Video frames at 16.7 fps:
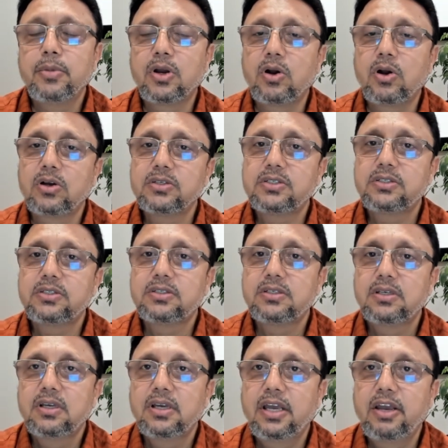
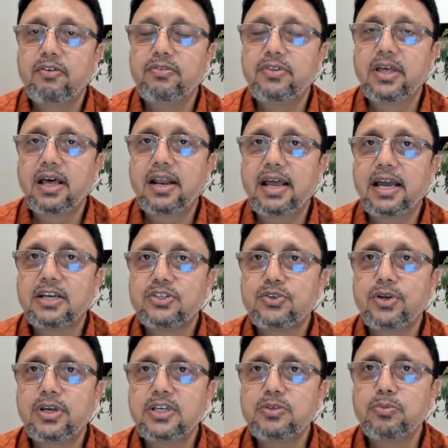because if they are
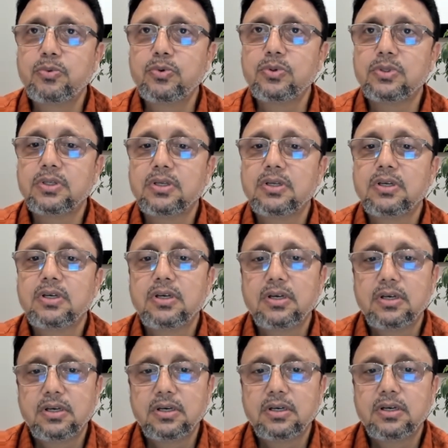extra smooth,
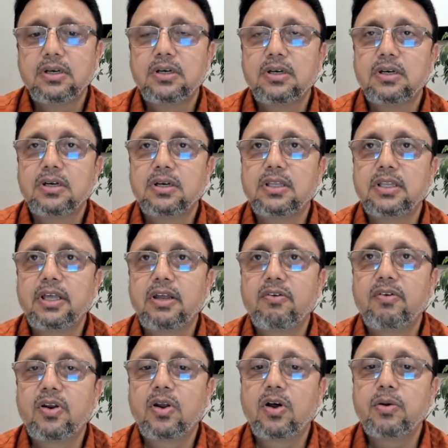
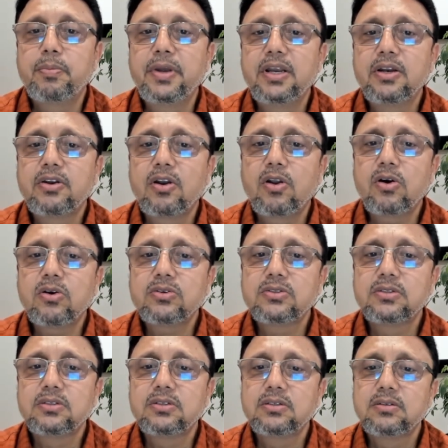there will not be
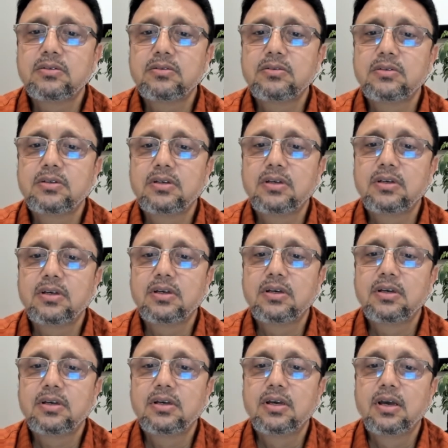interlocks.
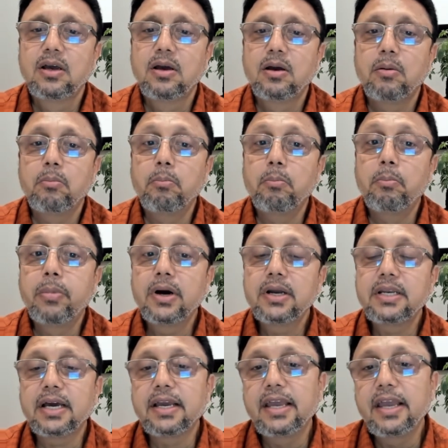
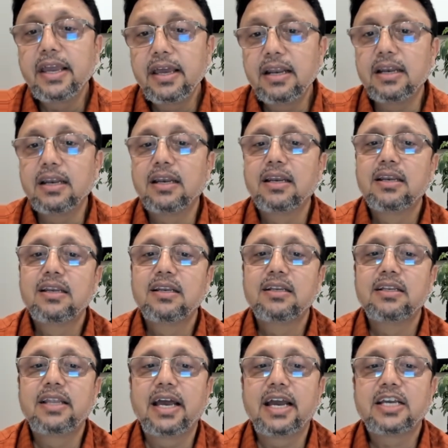But again,
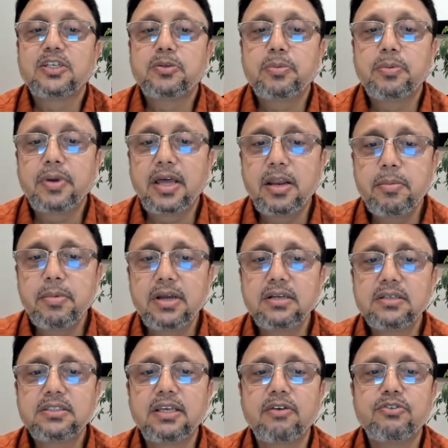the
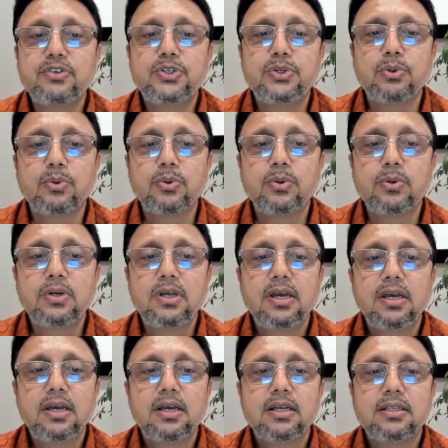experiments have
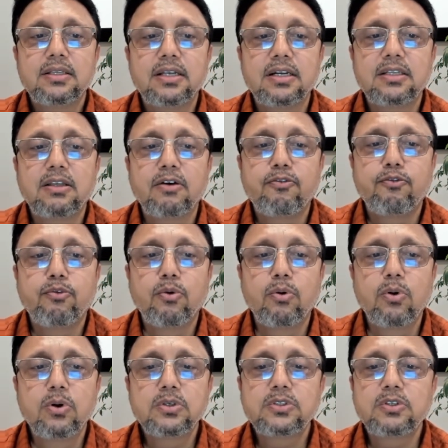shown that the
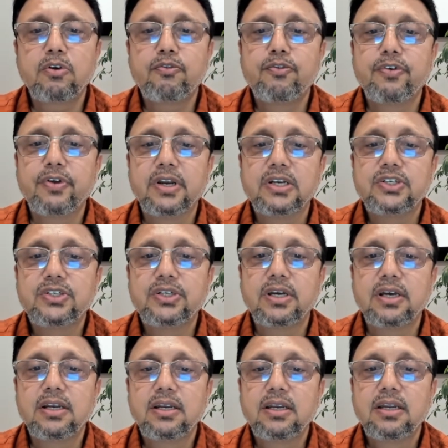force of
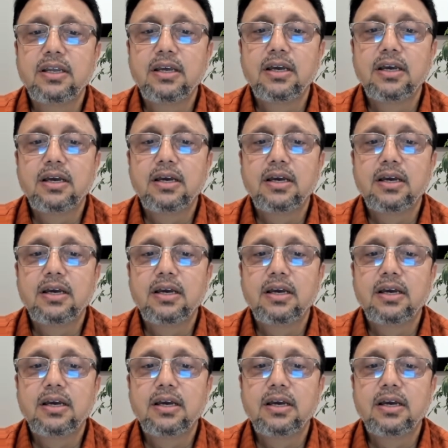friction